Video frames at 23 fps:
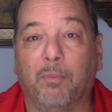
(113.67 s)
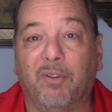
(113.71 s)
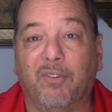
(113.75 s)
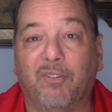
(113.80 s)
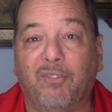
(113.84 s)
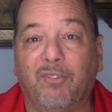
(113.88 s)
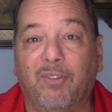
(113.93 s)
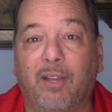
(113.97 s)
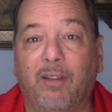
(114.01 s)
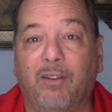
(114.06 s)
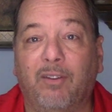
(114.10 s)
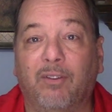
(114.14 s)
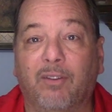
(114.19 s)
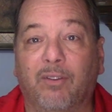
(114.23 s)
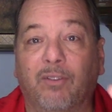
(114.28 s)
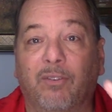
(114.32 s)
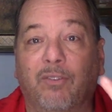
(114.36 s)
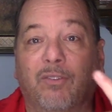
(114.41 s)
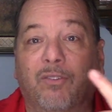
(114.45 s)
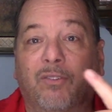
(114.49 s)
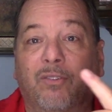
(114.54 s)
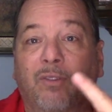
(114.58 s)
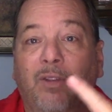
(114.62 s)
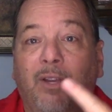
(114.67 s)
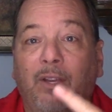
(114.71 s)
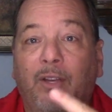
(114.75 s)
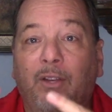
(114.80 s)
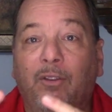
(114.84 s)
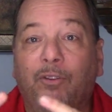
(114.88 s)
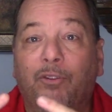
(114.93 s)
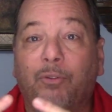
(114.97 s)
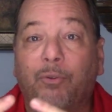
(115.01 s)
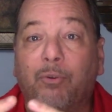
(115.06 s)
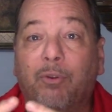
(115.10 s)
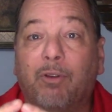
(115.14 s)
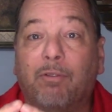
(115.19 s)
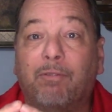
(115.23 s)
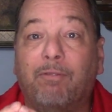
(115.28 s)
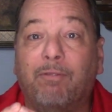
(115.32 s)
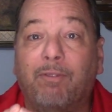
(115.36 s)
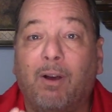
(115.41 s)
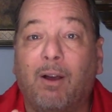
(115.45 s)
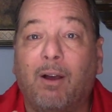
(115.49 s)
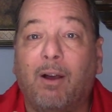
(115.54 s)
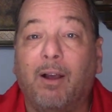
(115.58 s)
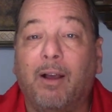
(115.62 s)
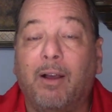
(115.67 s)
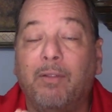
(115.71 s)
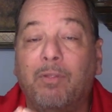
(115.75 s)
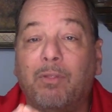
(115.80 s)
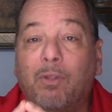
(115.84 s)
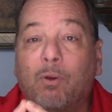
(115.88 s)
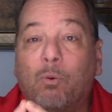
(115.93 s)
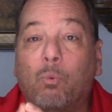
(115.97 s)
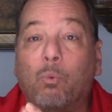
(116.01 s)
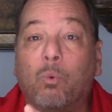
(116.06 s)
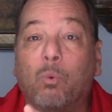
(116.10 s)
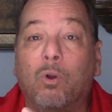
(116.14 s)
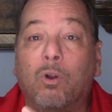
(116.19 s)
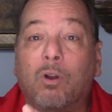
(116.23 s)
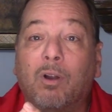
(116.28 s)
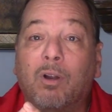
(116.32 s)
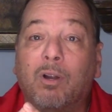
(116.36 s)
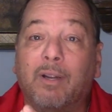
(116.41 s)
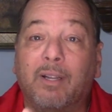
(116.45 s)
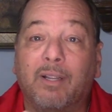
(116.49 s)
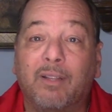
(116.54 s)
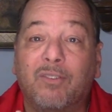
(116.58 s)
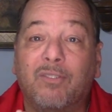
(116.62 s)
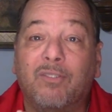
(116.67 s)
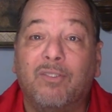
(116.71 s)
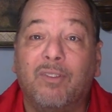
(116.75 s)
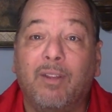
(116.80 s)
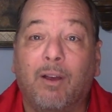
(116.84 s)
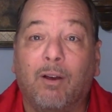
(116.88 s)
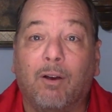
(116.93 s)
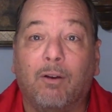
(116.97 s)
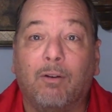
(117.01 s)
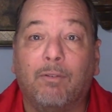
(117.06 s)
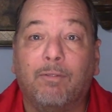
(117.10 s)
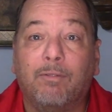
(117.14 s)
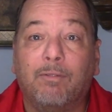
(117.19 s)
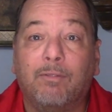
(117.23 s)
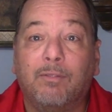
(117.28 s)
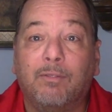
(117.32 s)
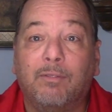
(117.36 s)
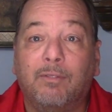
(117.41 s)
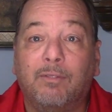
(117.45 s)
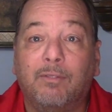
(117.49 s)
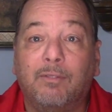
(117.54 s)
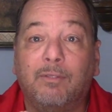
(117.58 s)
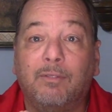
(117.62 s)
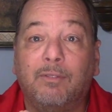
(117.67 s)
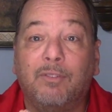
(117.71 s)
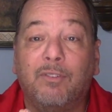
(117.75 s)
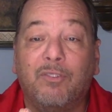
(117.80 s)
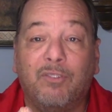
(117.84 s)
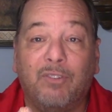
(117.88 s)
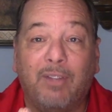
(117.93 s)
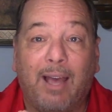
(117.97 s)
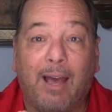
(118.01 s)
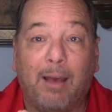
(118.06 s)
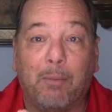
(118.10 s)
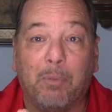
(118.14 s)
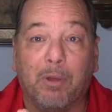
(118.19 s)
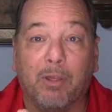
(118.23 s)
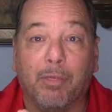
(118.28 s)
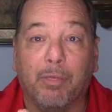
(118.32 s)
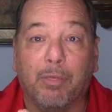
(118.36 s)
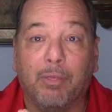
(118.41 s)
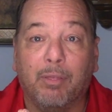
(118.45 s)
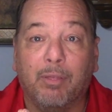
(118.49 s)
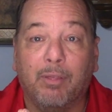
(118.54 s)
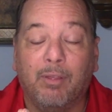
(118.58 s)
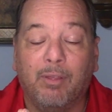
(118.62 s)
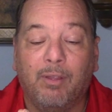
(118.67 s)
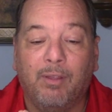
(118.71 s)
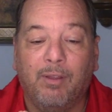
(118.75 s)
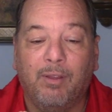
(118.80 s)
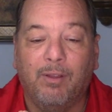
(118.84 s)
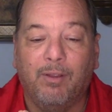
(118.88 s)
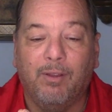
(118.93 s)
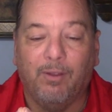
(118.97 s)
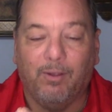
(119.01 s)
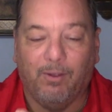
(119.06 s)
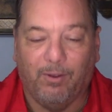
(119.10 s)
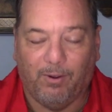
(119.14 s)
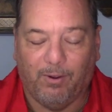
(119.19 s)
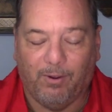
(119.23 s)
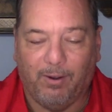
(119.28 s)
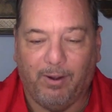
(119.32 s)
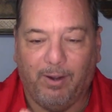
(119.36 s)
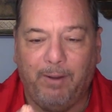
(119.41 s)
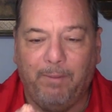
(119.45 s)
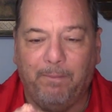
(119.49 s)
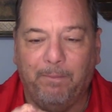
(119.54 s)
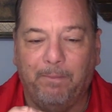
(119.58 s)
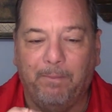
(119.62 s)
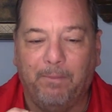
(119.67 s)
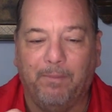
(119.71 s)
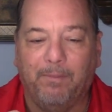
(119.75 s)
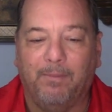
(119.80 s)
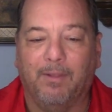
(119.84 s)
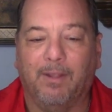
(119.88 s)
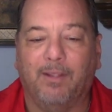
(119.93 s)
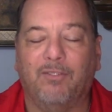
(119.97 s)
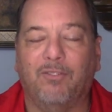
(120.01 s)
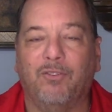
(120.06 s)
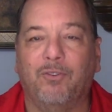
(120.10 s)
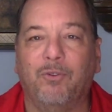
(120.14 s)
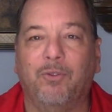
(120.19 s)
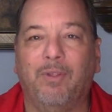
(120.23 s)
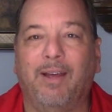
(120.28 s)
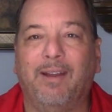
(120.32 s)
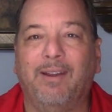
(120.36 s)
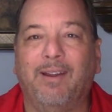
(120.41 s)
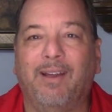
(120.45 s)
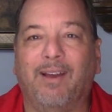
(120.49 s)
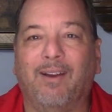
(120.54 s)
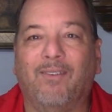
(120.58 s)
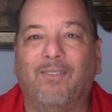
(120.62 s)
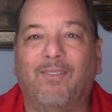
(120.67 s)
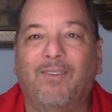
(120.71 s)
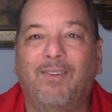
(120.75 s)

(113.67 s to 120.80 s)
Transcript: a sentence to define the word itself, Sabbath. All right, let's do that now.